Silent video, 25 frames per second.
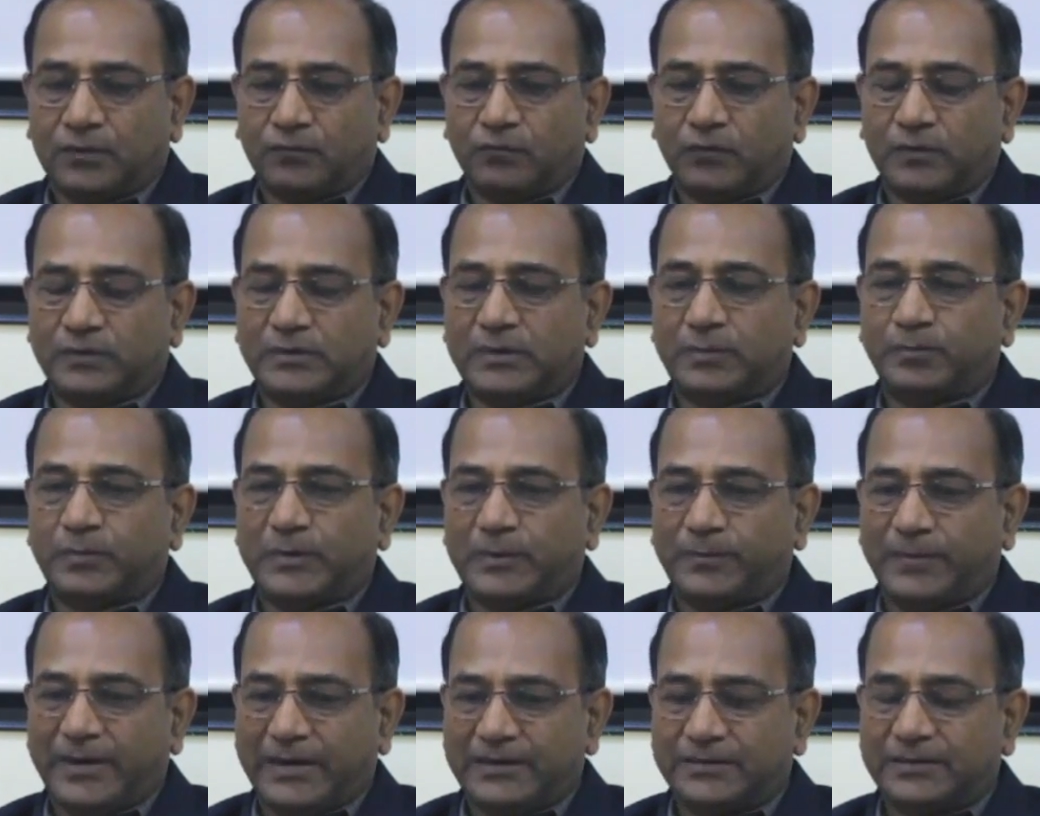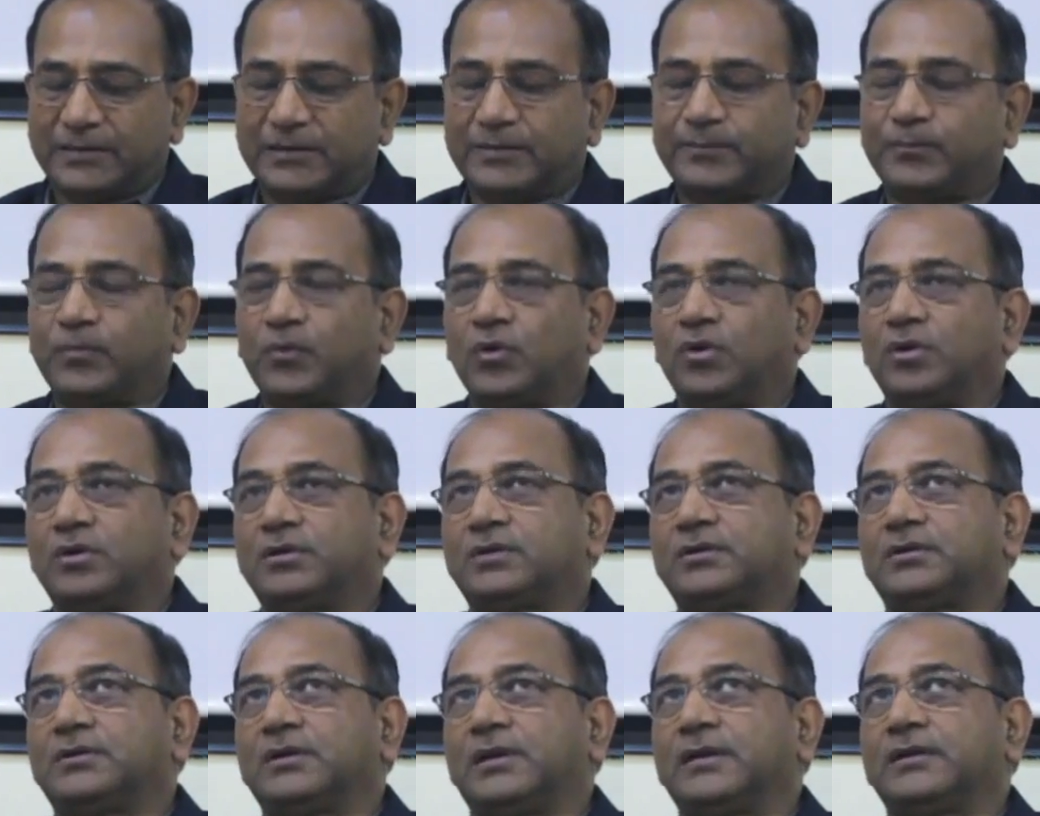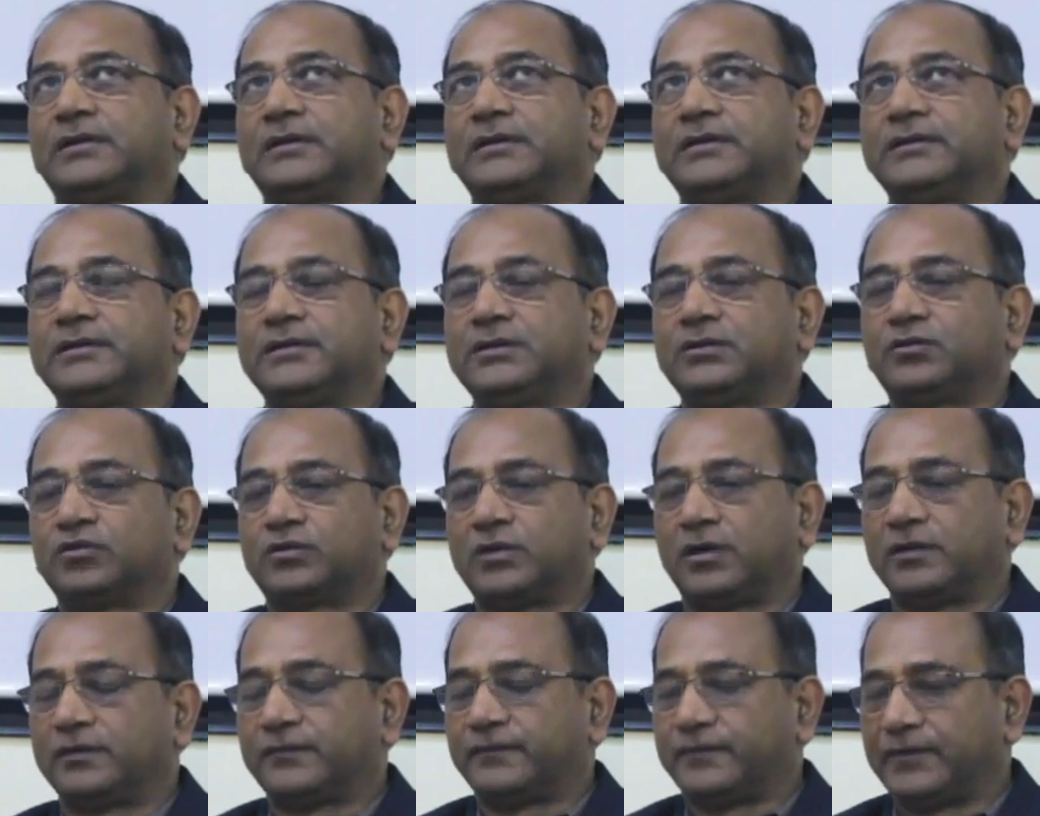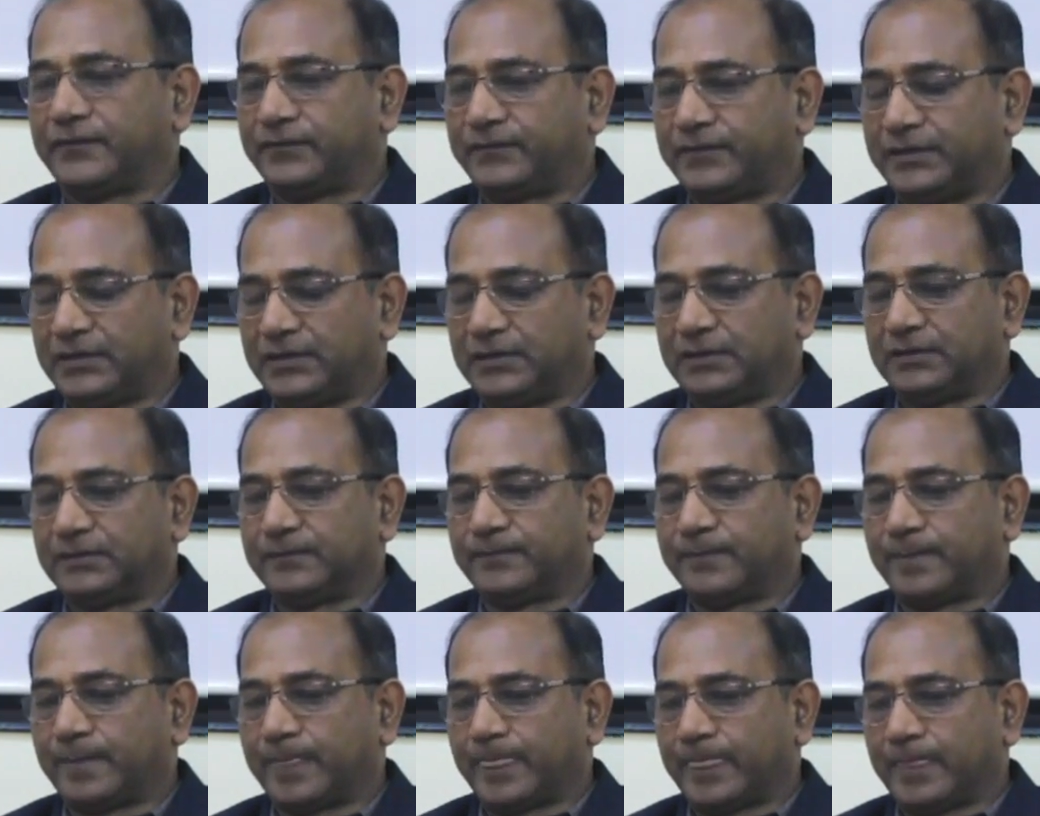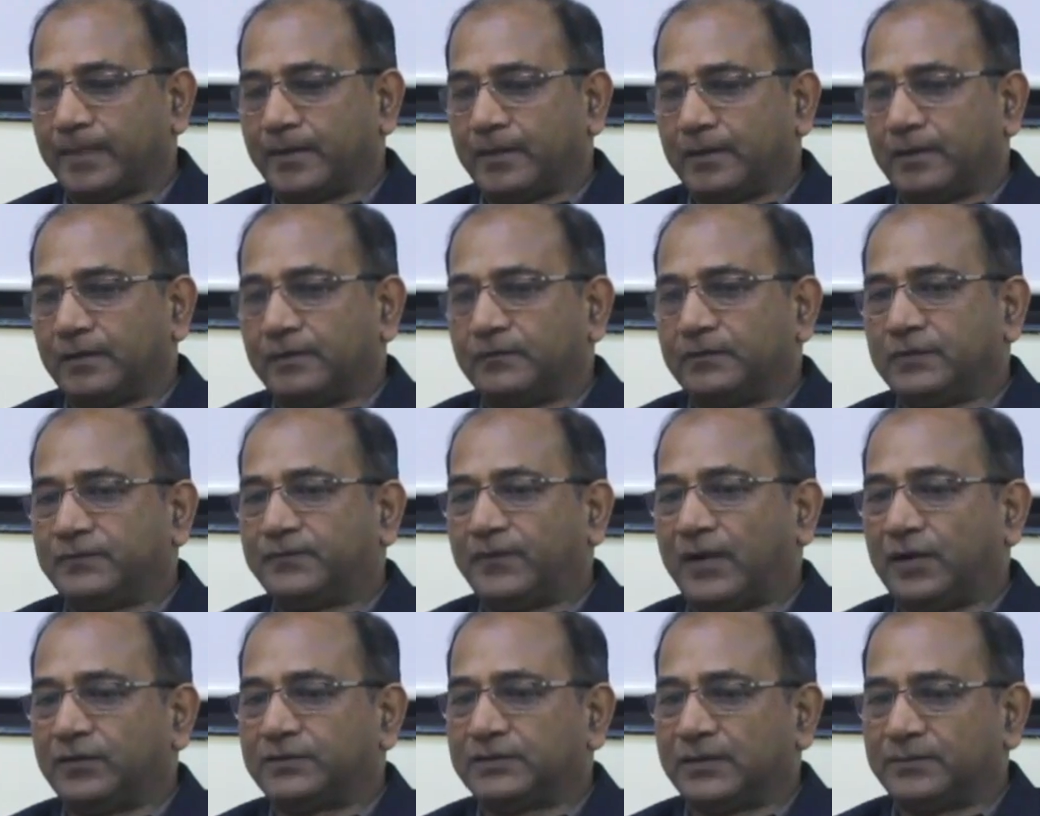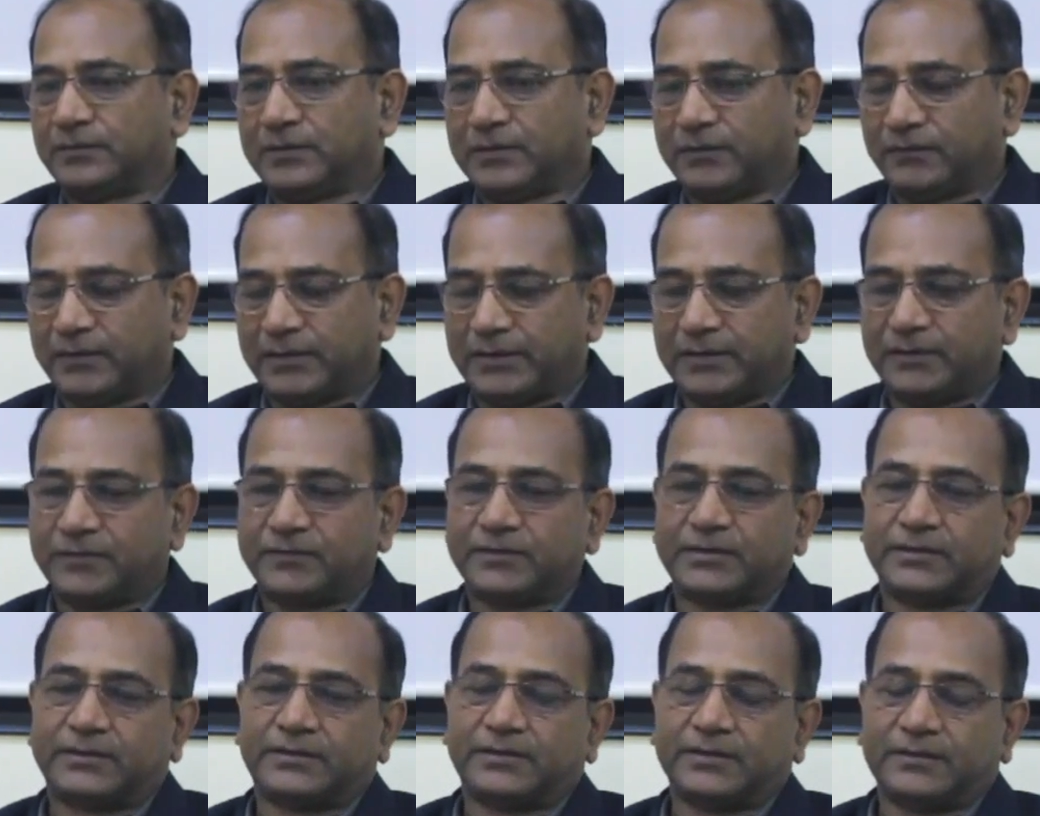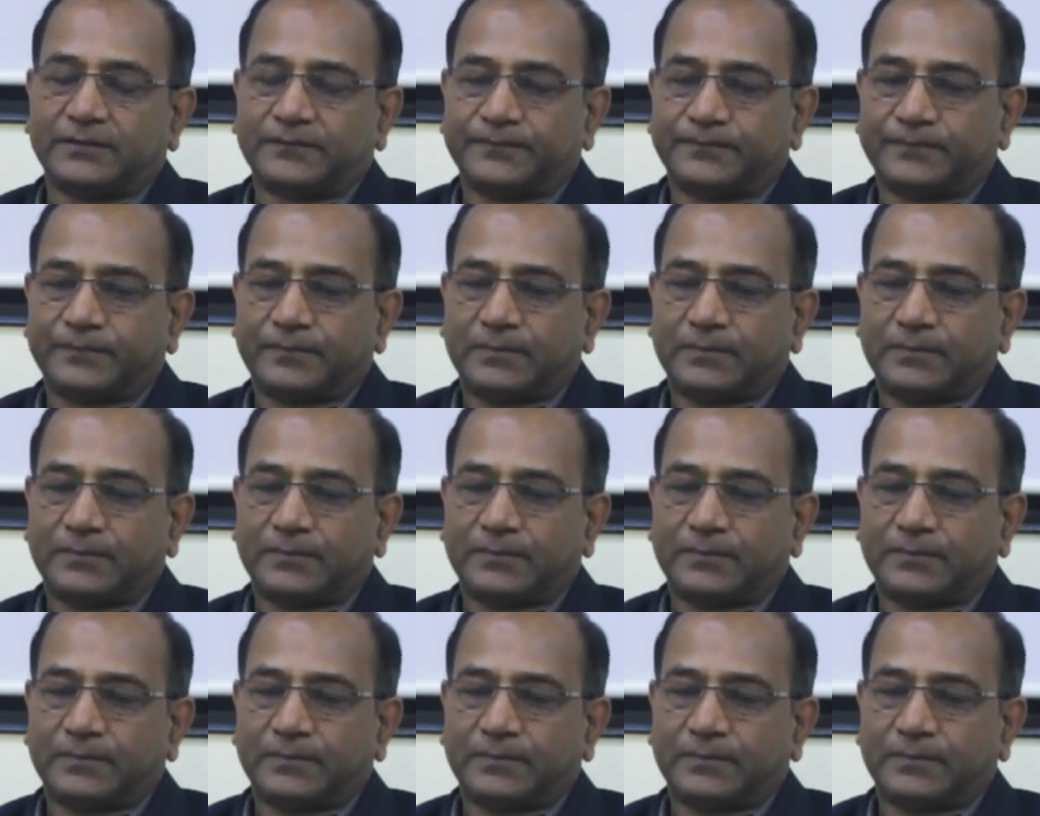When we prepared the report and released in 2015, we found something very interesting.